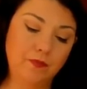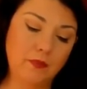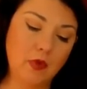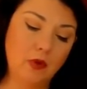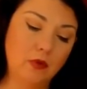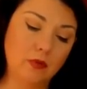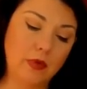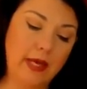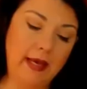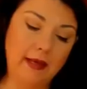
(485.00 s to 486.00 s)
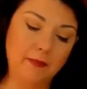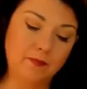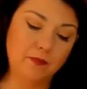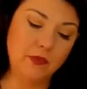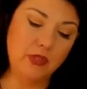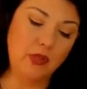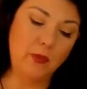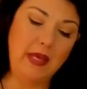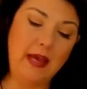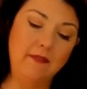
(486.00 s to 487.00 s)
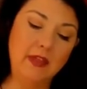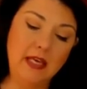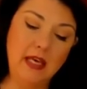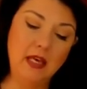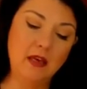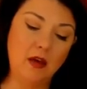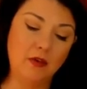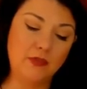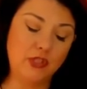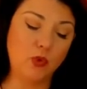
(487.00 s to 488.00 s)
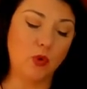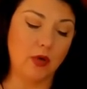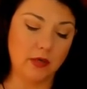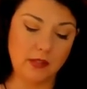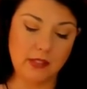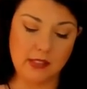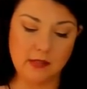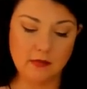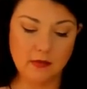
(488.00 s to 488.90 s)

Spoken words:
okay. So then we have the King of Swords.